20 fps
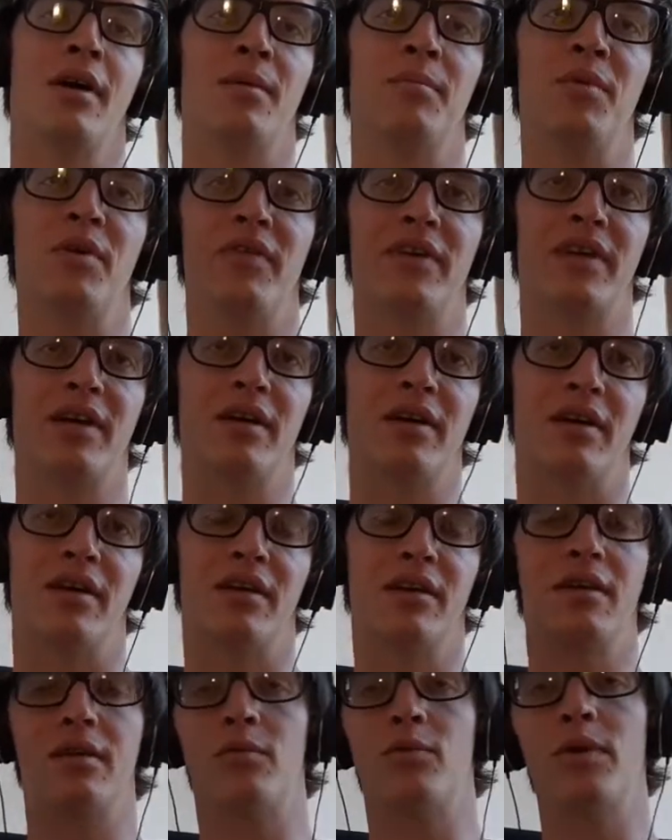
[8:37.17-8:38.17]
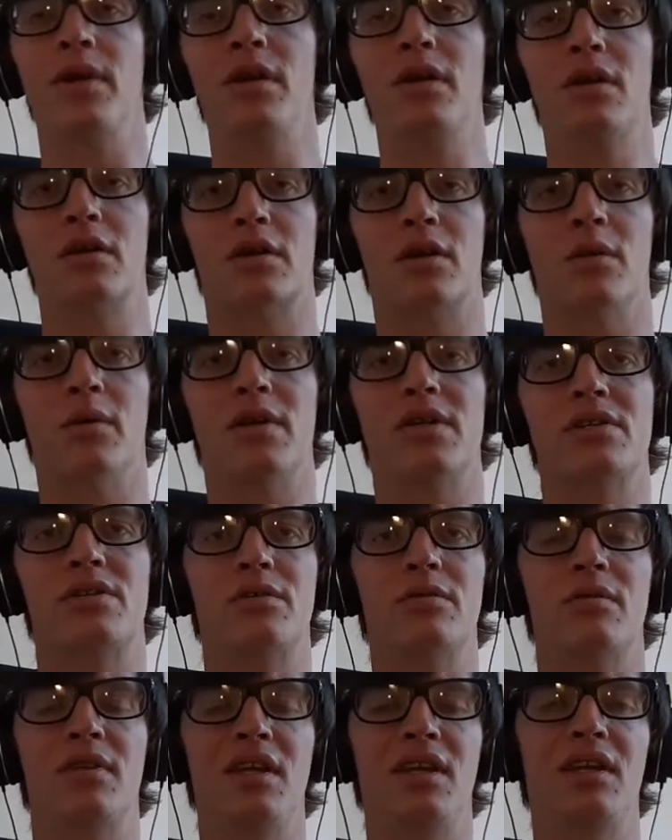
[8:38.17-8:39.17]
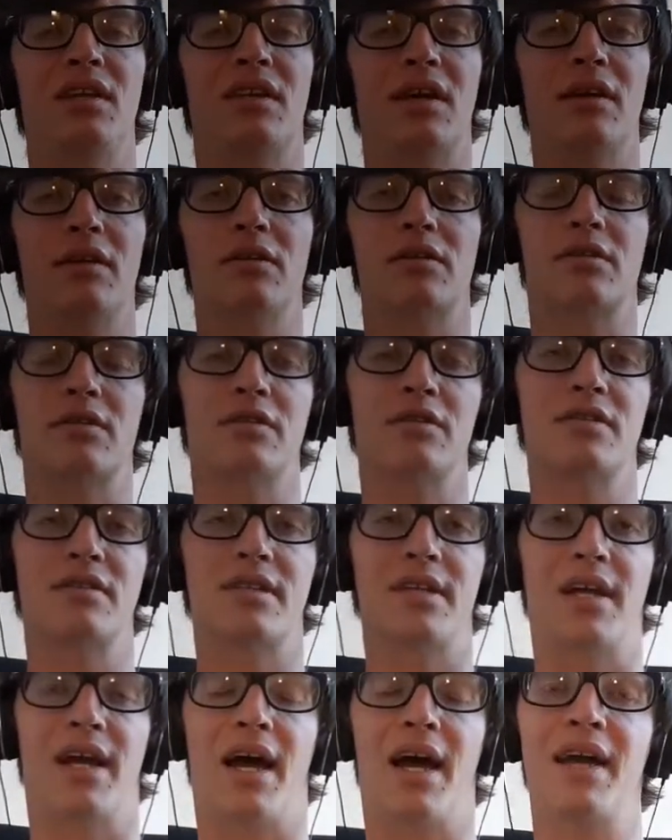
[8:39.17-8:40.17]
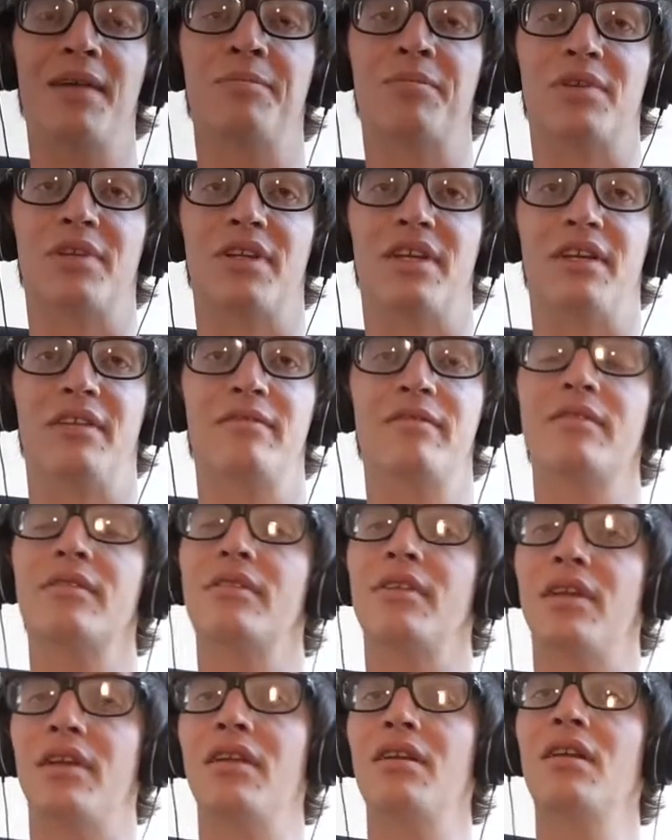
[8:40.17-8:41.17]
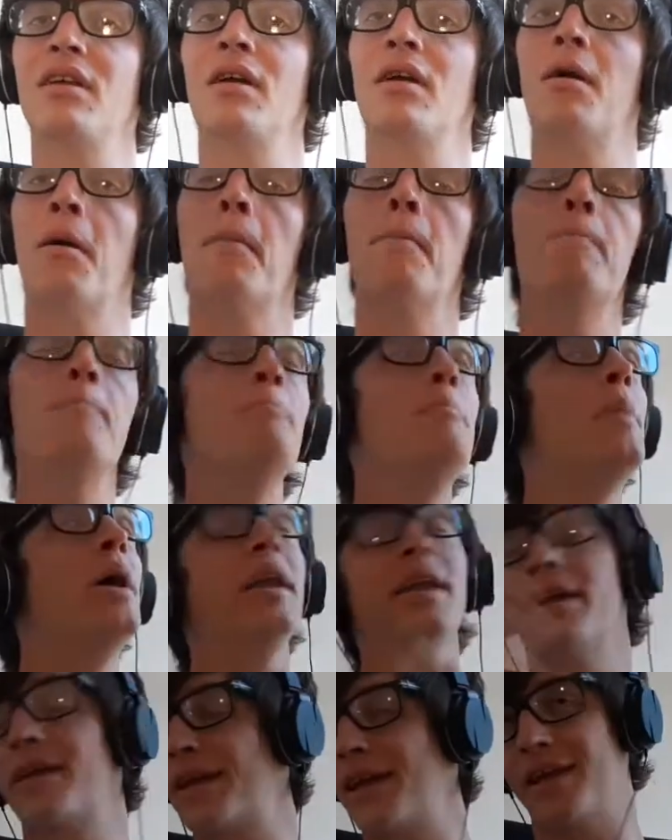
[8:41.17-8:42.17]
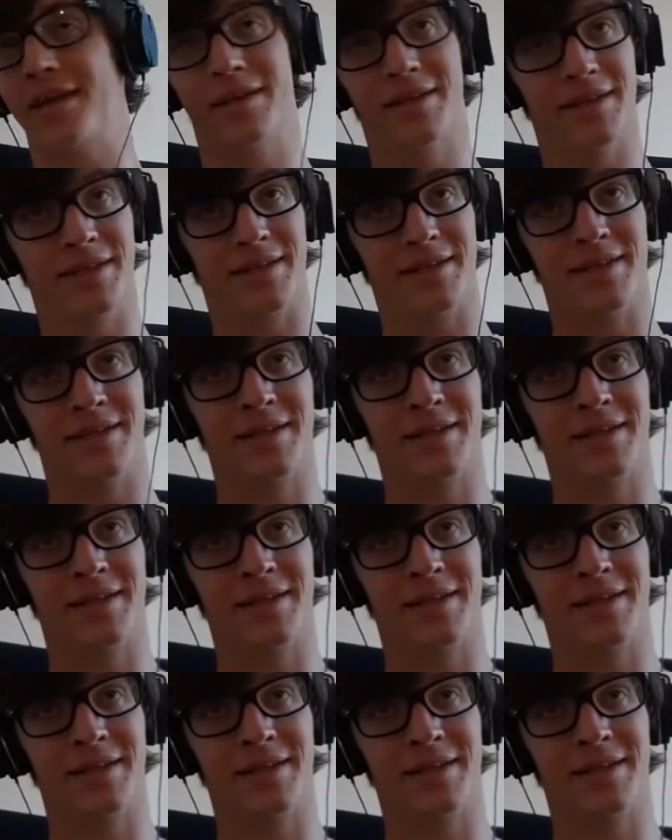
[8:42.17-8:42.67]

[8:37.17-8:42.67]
moving on, we are going to the characters that I believe need medicated.